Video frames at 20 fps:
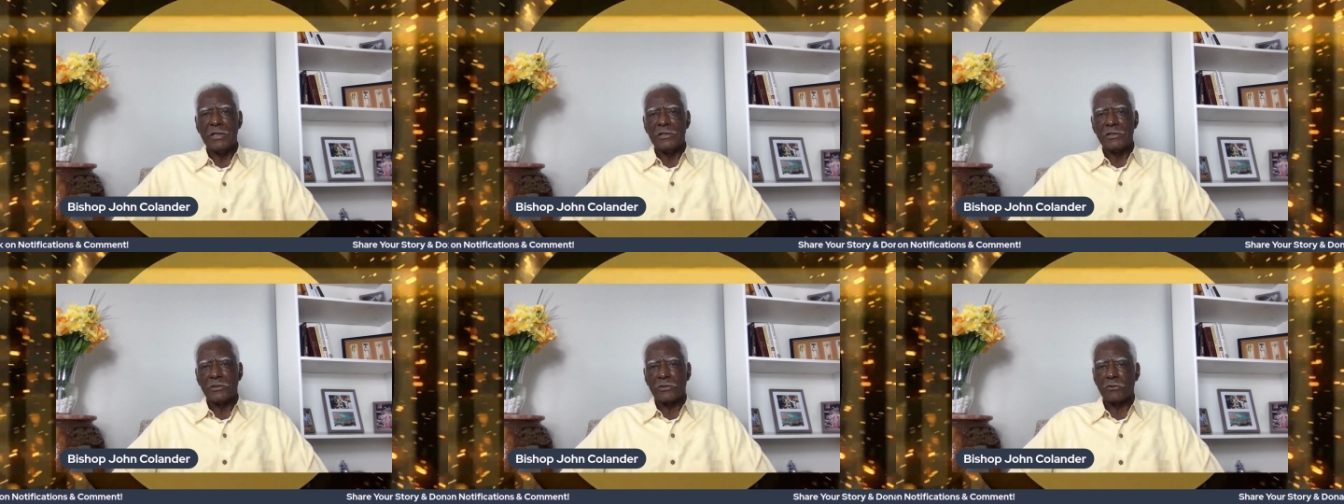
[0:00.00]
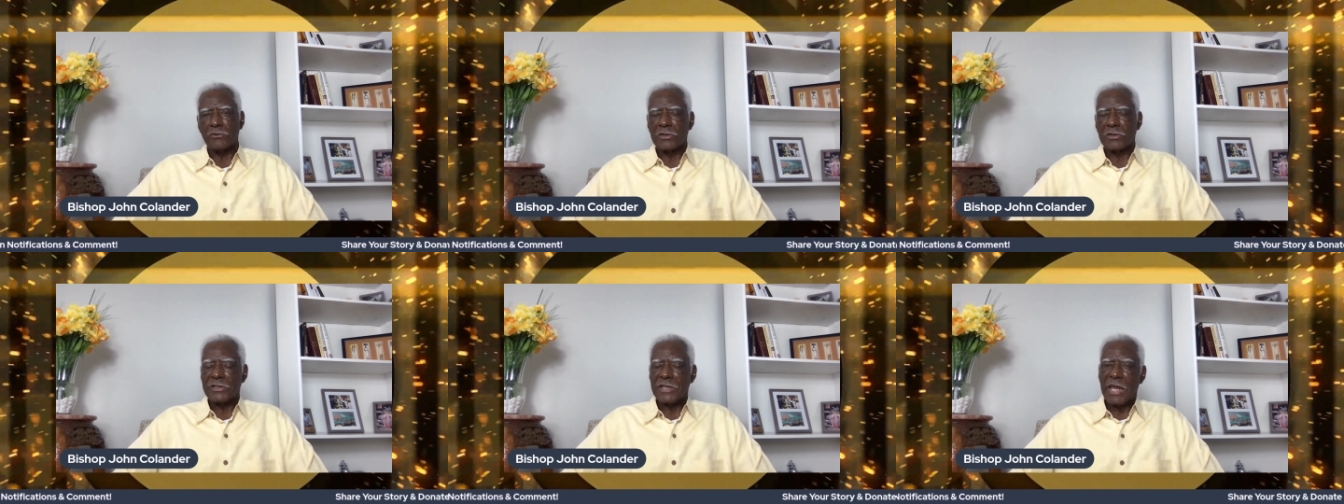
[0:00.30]

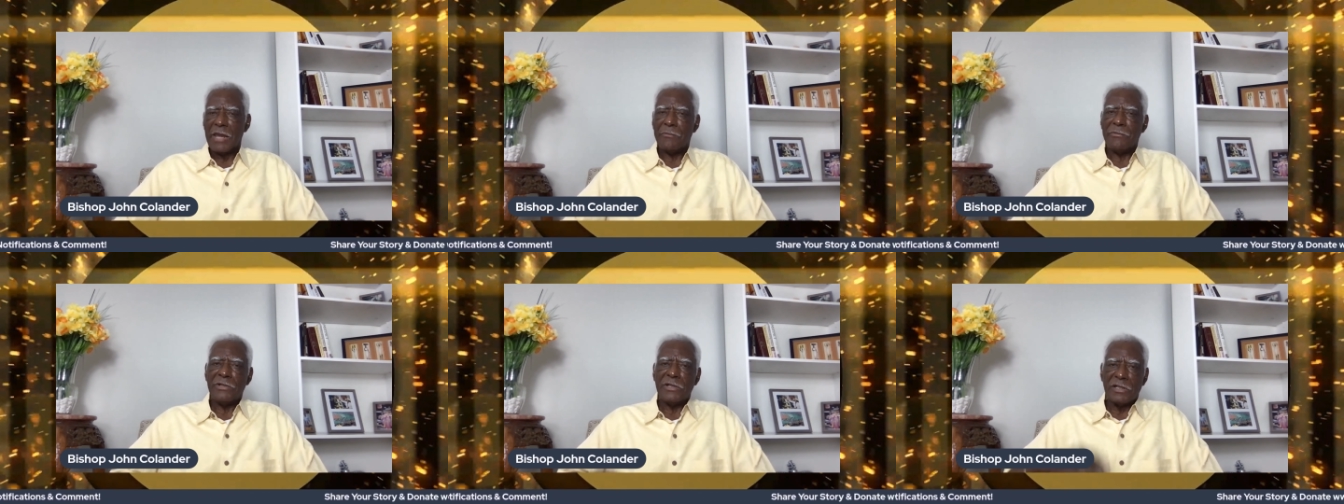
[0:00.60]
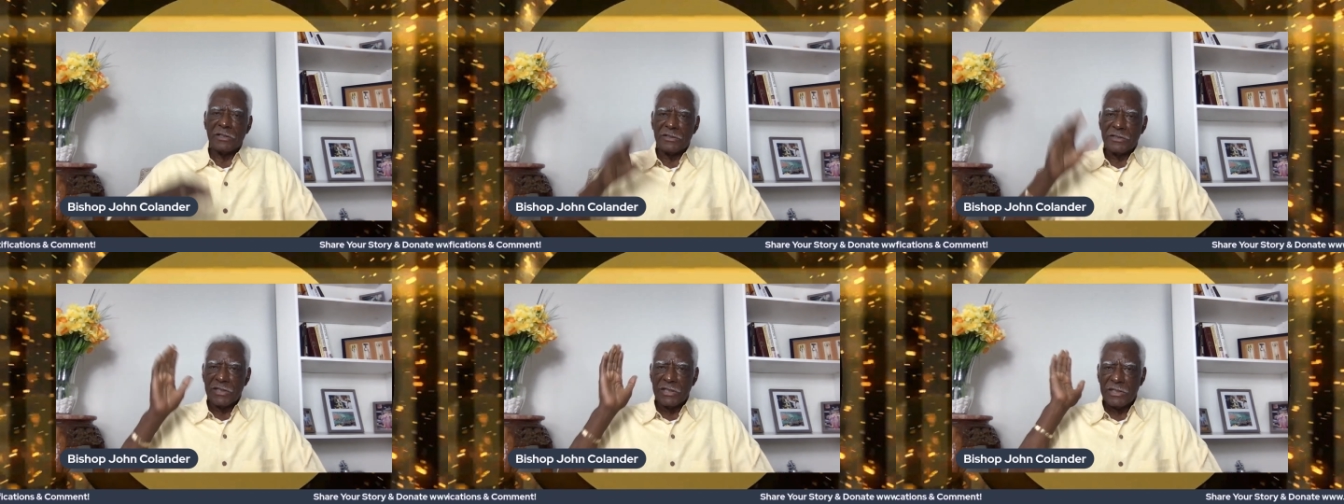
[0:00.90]
so today we
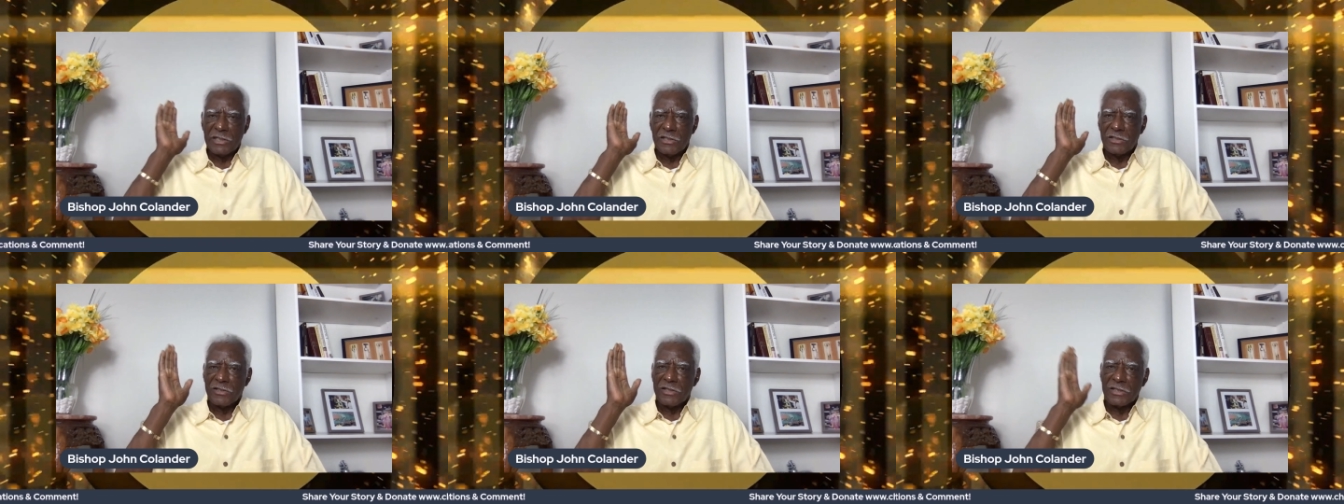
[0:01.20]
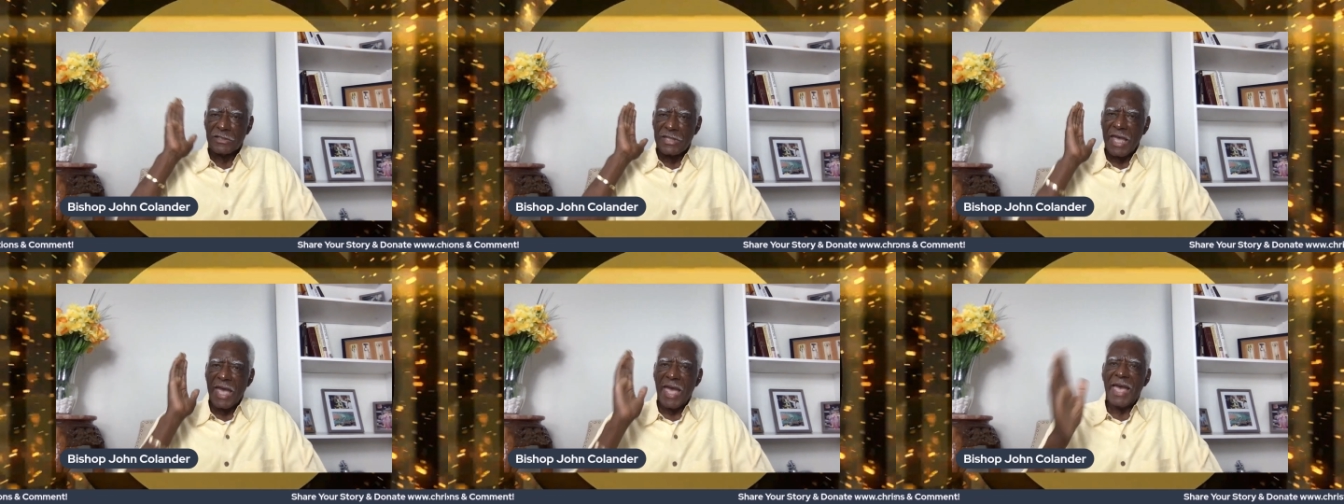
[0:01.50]
continue
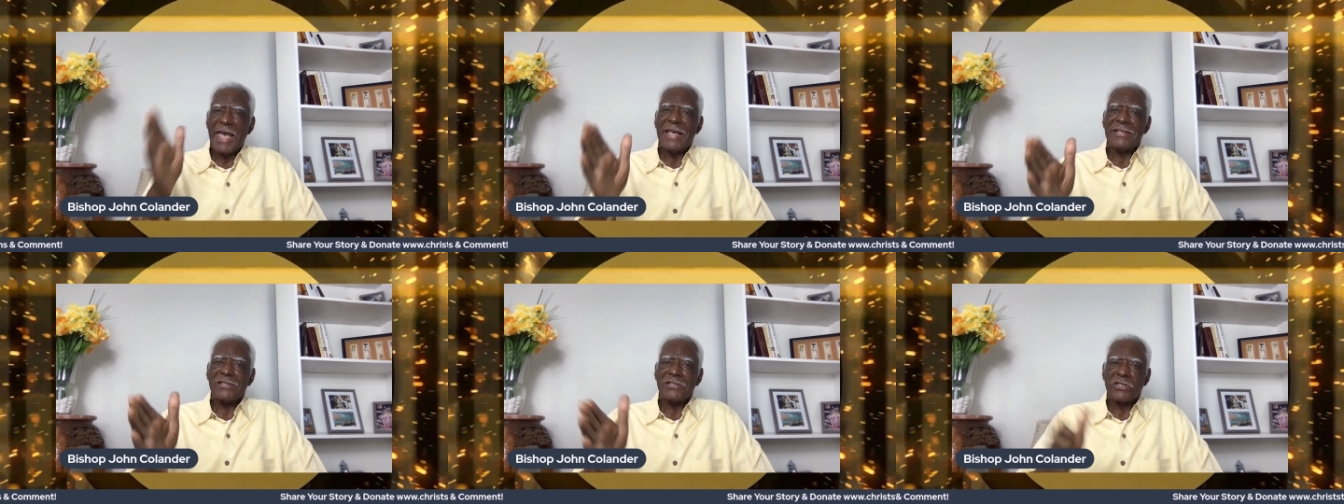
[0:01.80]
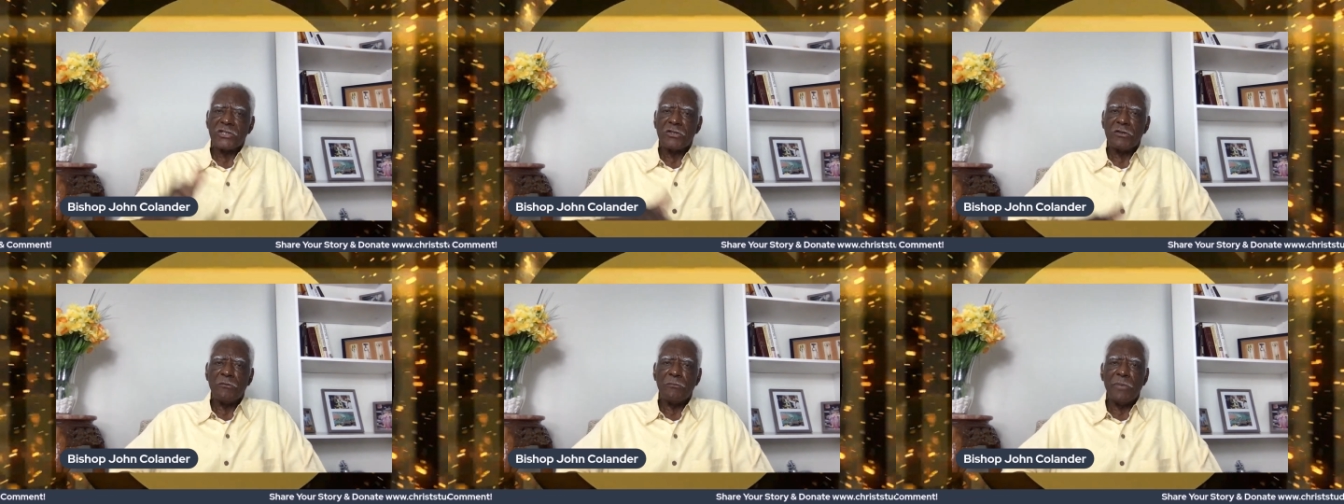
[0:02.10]
just
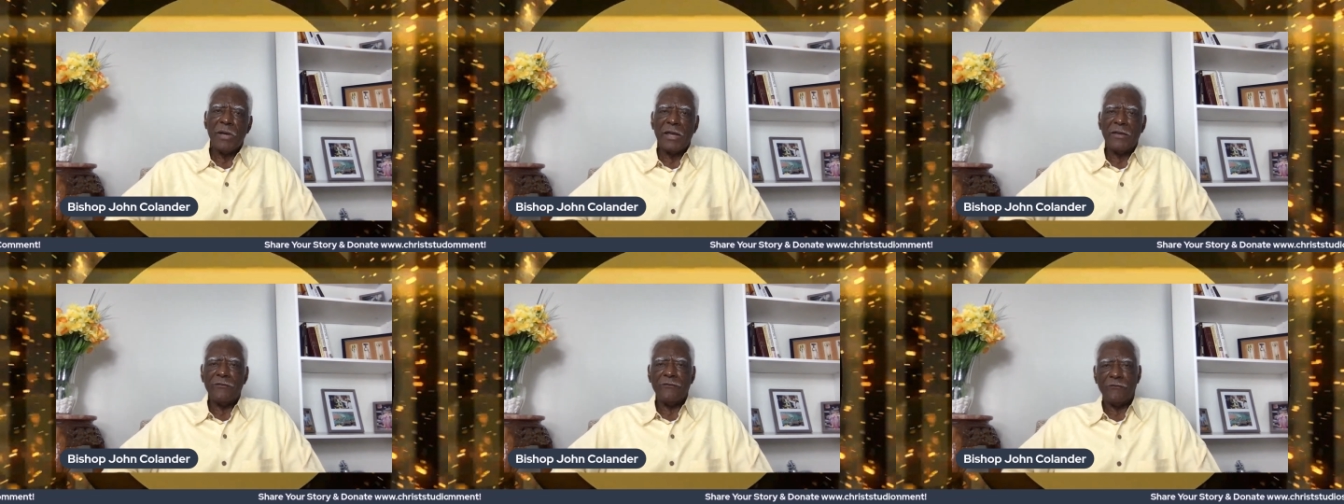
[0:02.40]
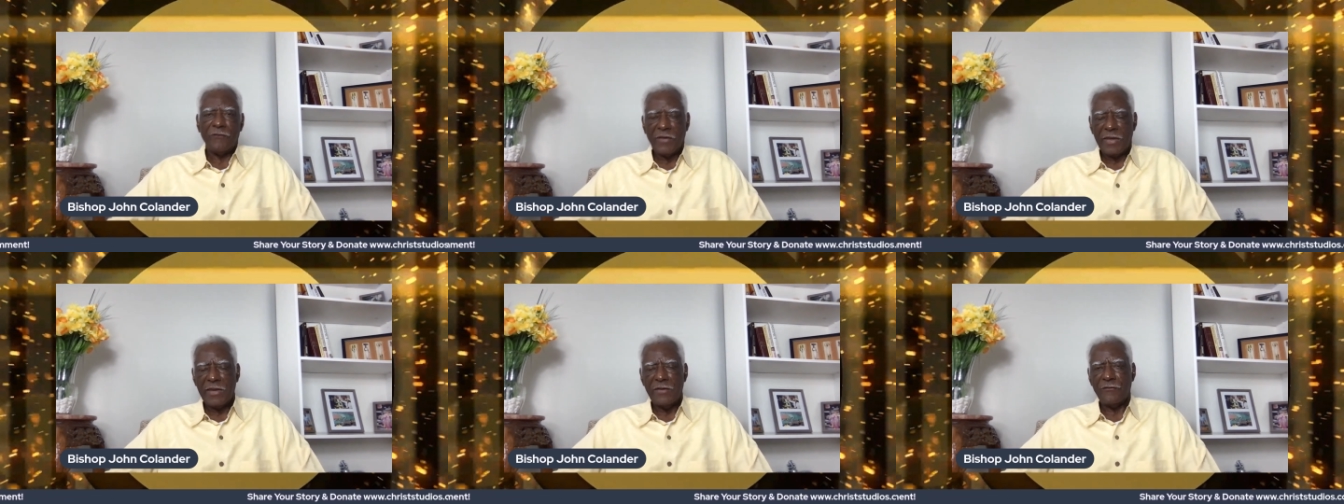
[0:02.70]
ask you by
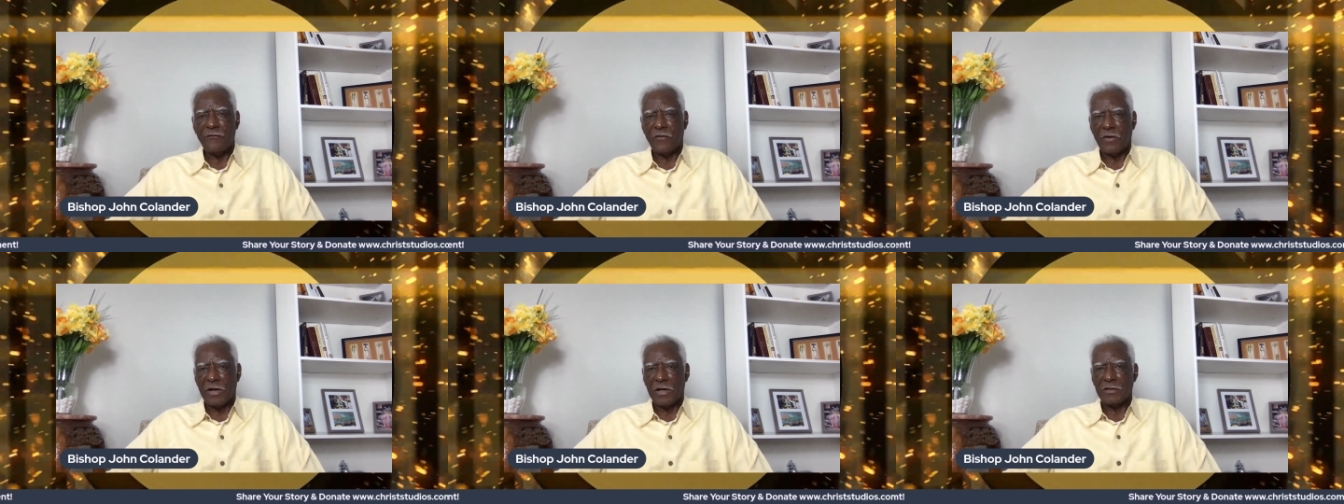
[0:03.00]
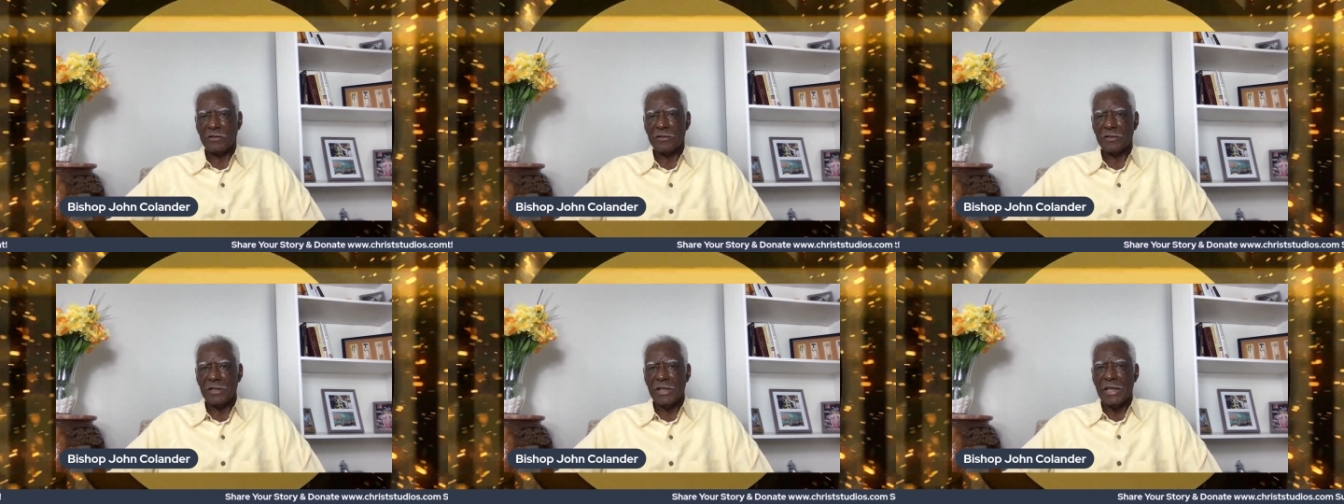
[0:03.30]
faith,
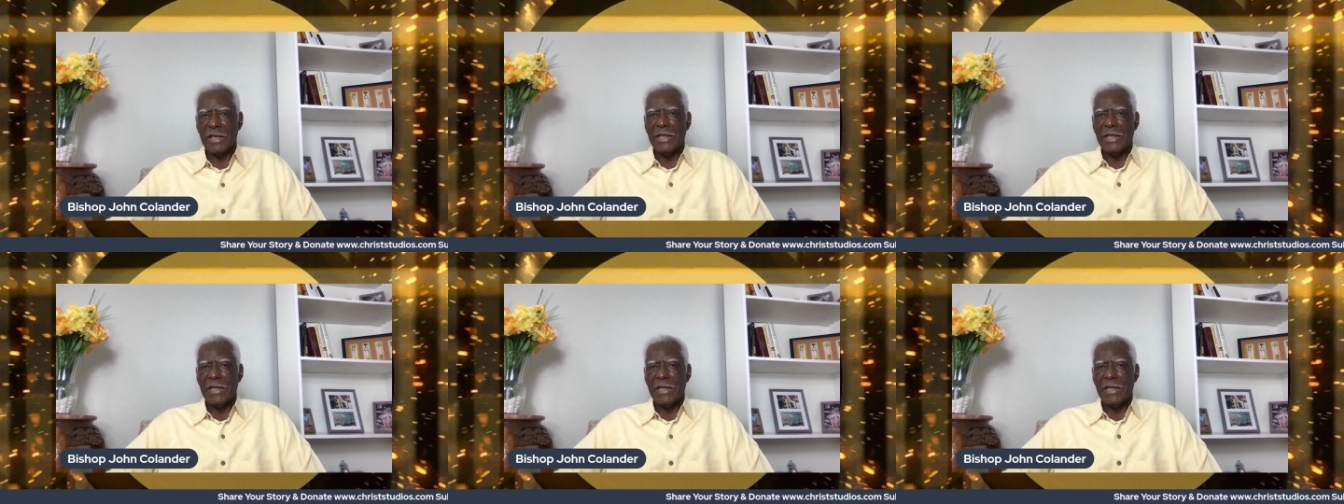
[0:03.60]
Father,